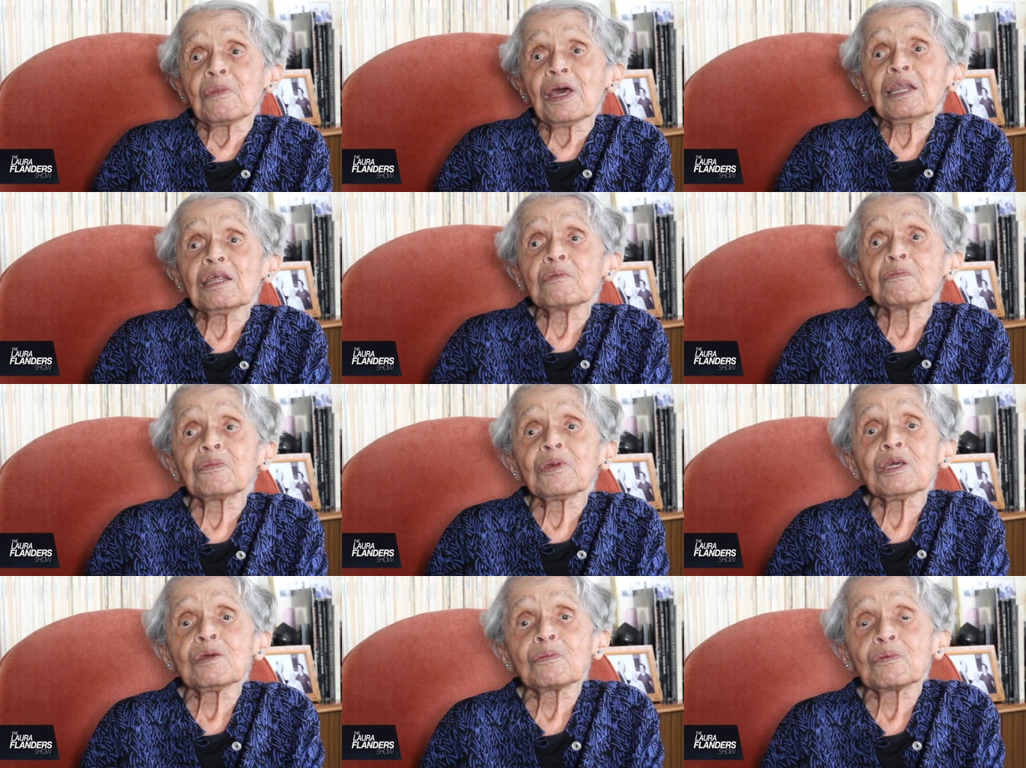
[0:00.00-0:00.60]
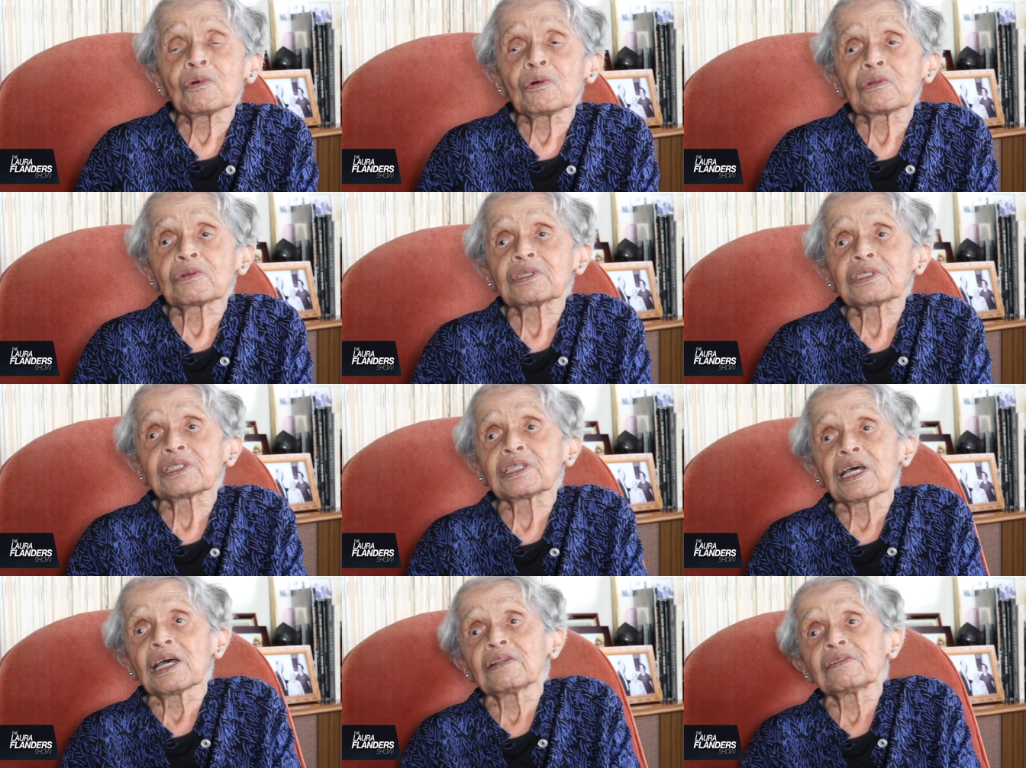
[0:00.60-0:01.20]
Many people
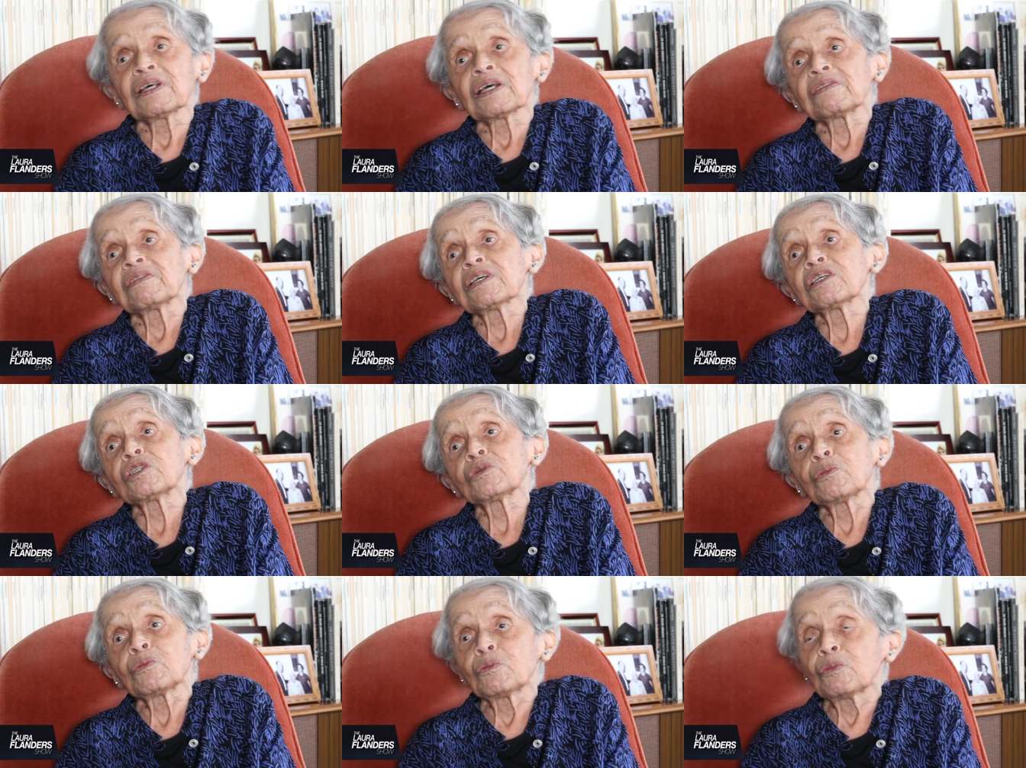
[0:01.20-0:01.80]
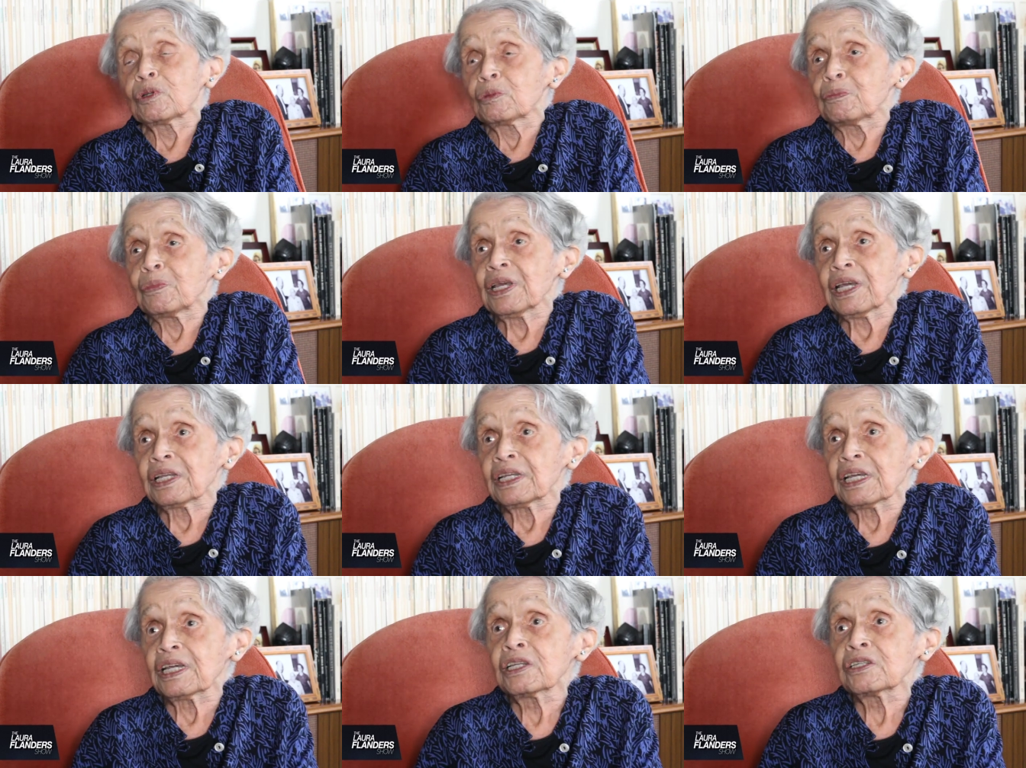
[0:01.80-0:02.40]
said that this would
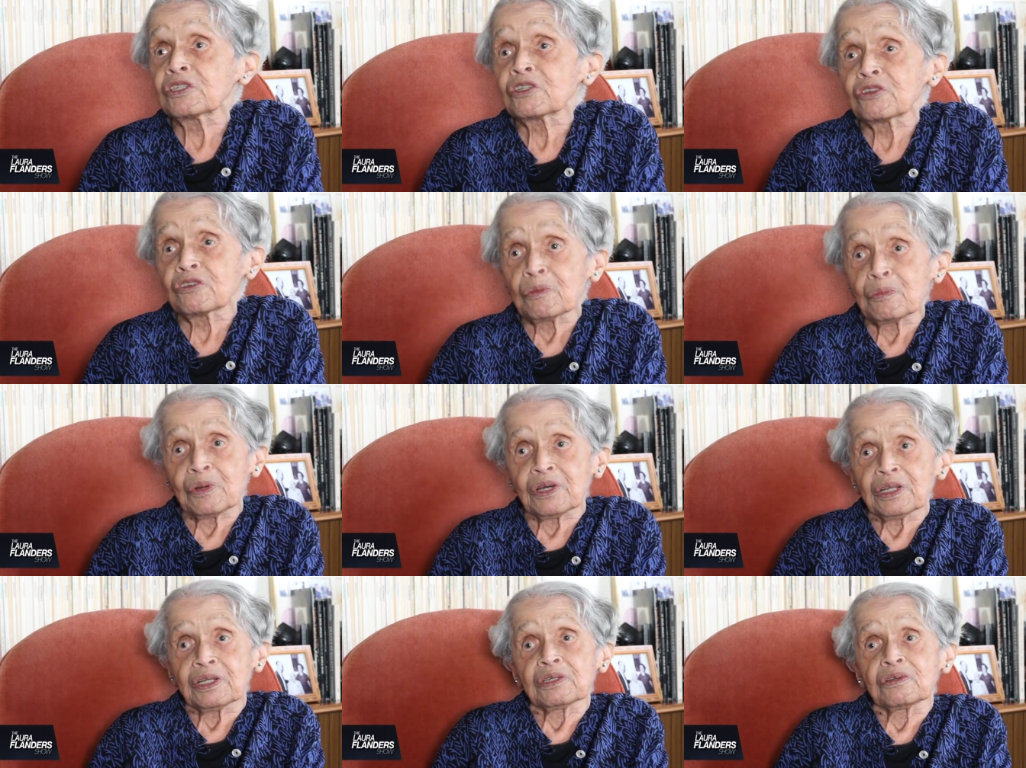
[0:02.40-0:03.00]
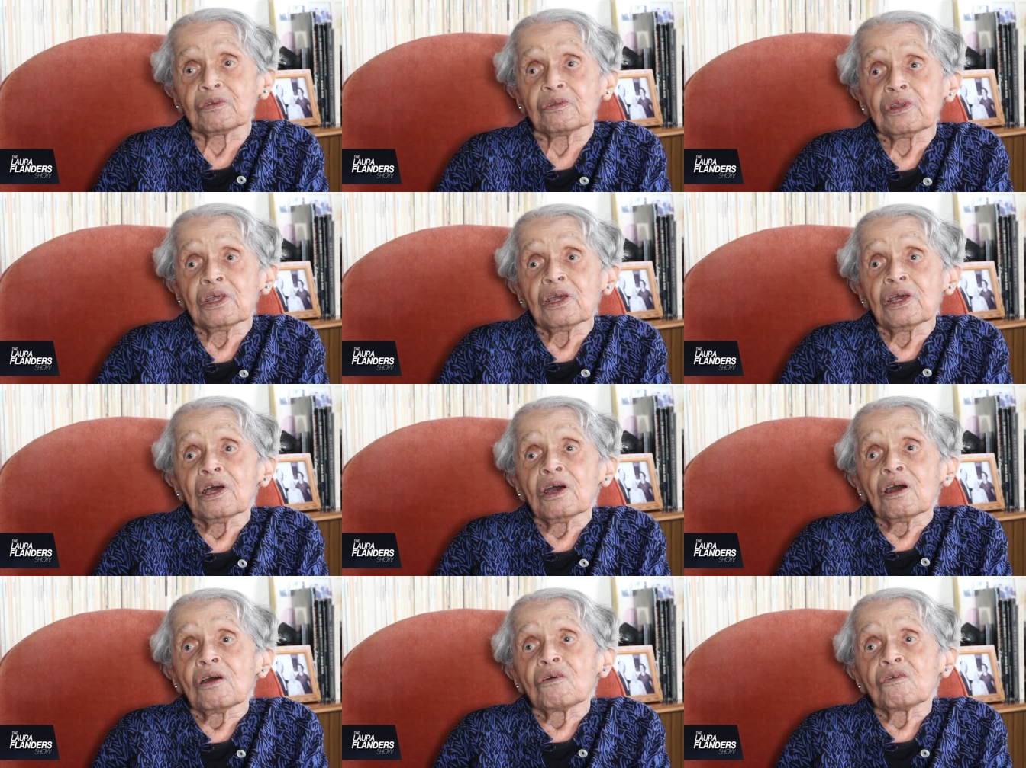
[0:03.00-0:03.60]
be an instrument
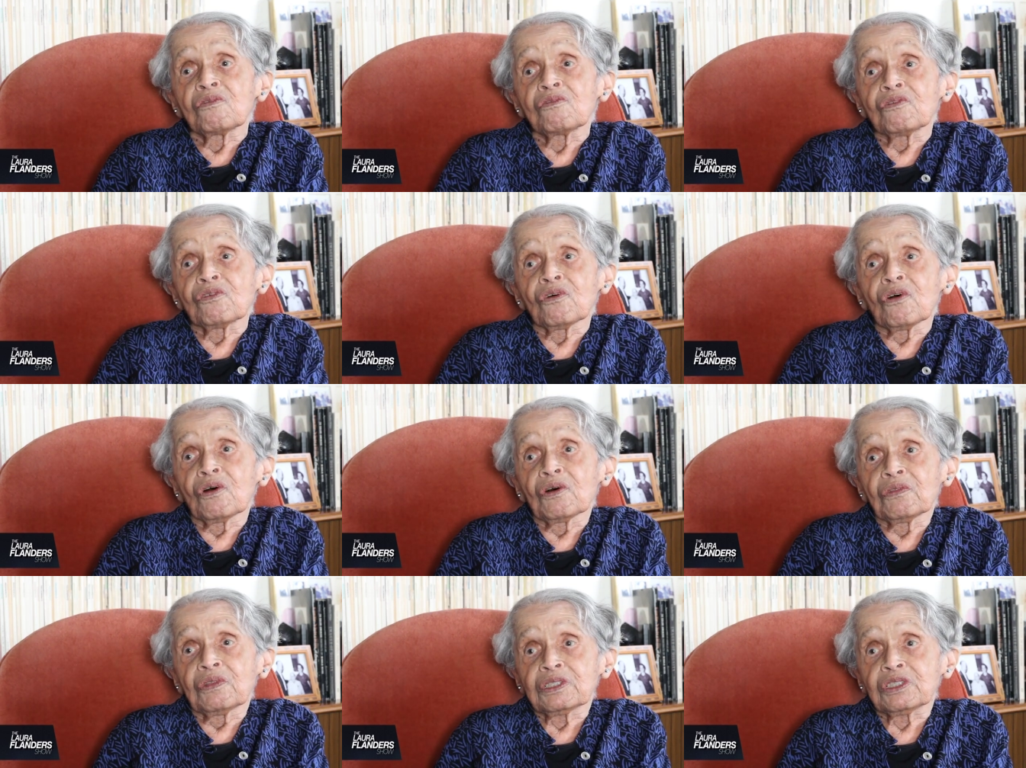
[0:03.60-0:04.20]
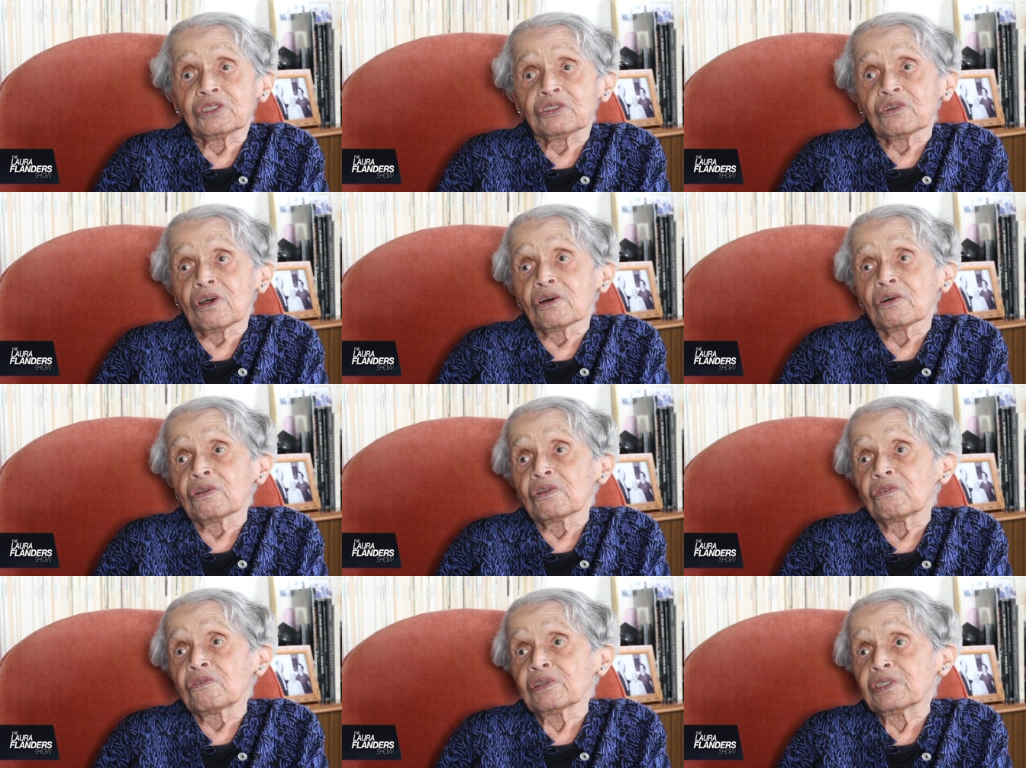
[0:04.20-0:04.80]
for the
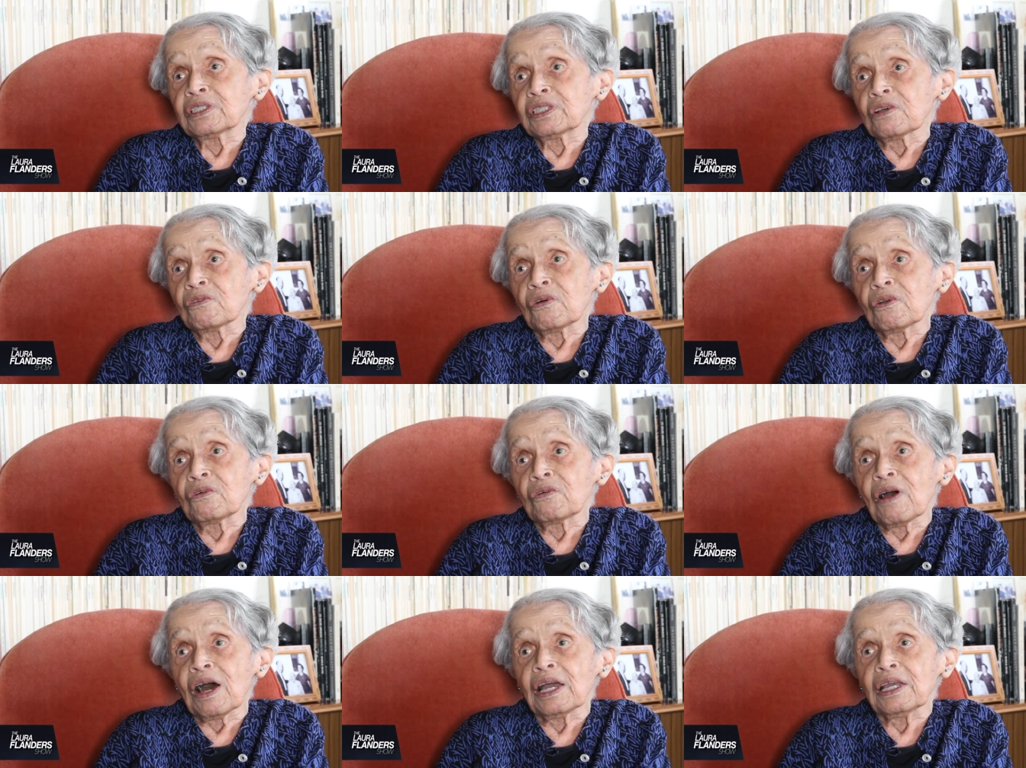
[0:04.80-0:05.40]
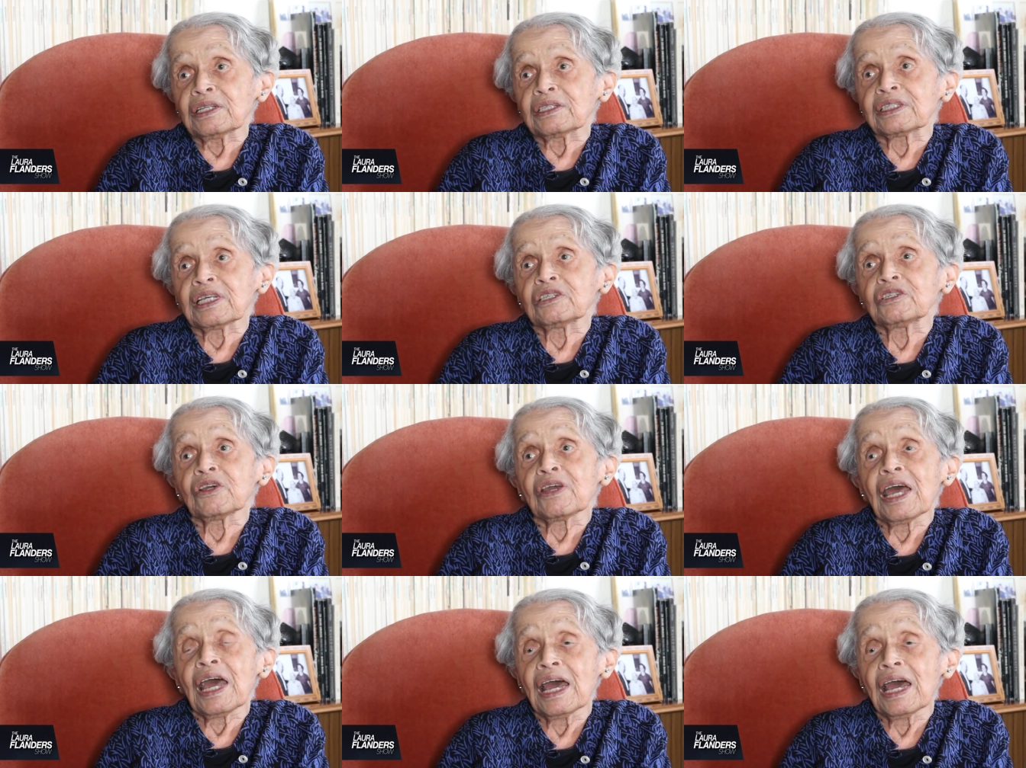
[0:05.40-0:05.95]
struggle for civil rights, that you